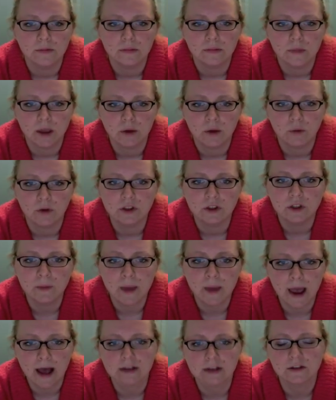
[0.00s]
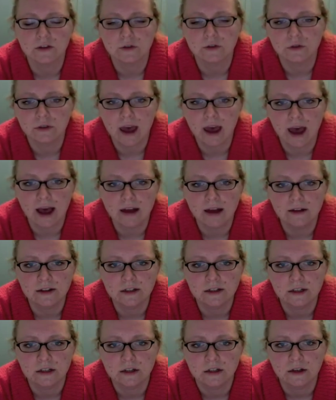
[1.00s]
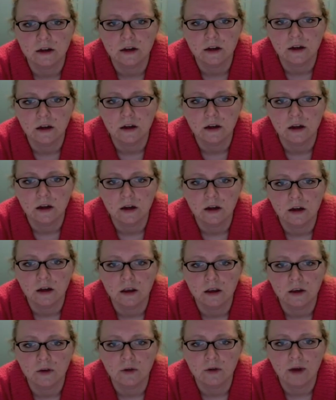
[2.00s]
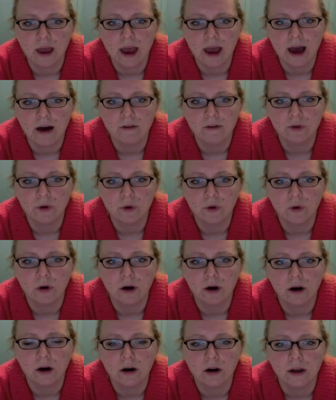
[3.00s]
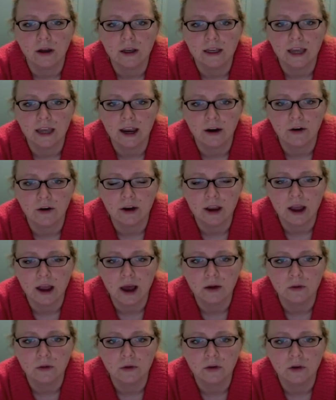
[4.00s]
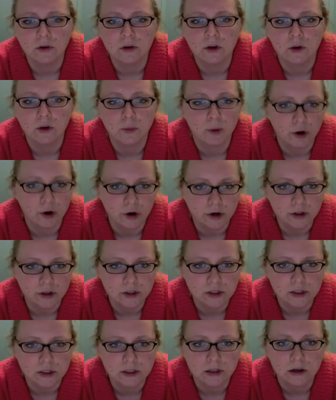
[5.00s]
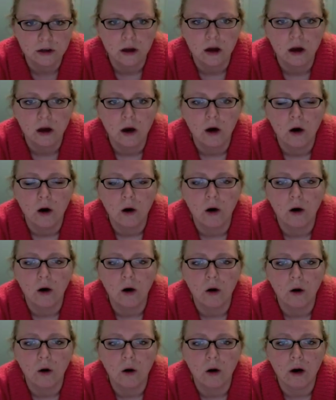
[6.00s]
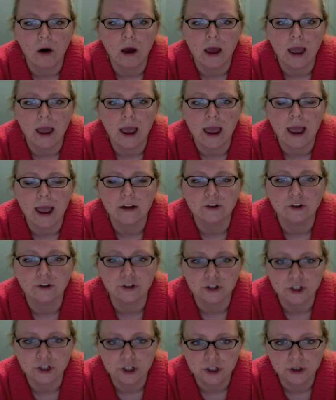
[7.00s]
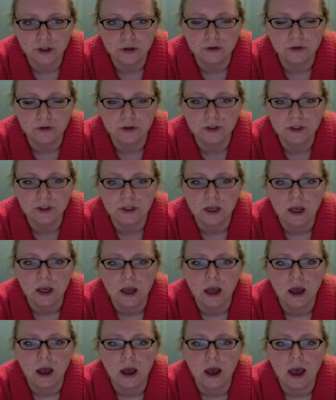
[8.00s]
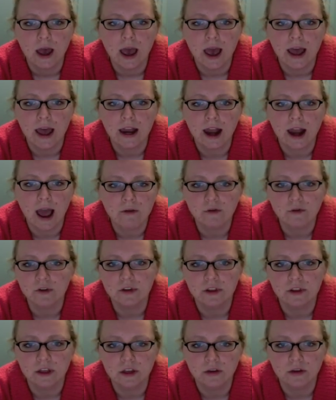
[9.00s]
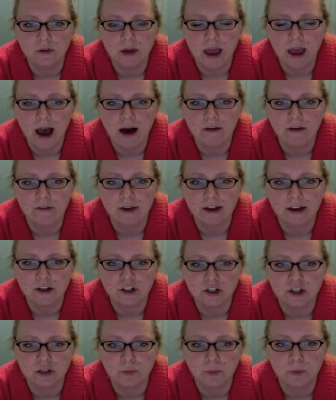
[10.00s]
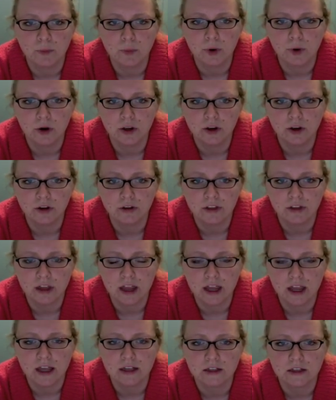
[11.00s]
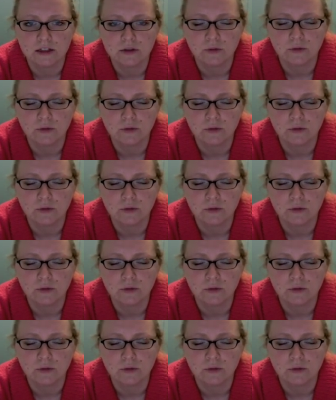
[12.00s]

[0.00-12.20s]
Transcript: And once you pass through that, you have your carry-on, your purse, and your shoes, and everything you have, and just put your things